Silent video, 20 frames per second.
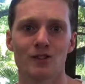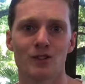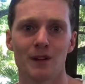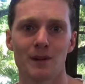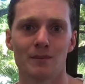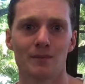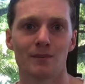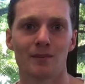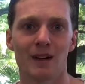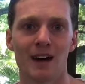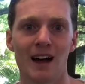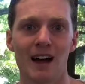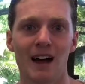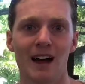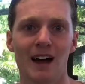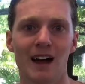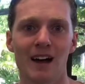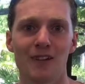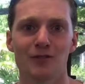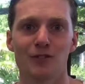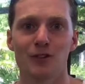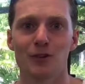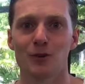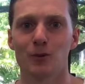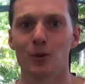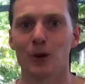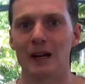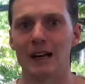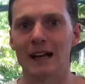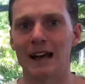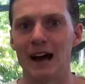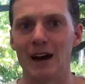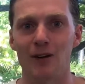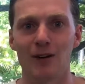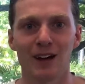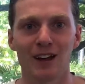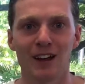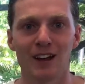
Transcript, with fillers: cream after working out.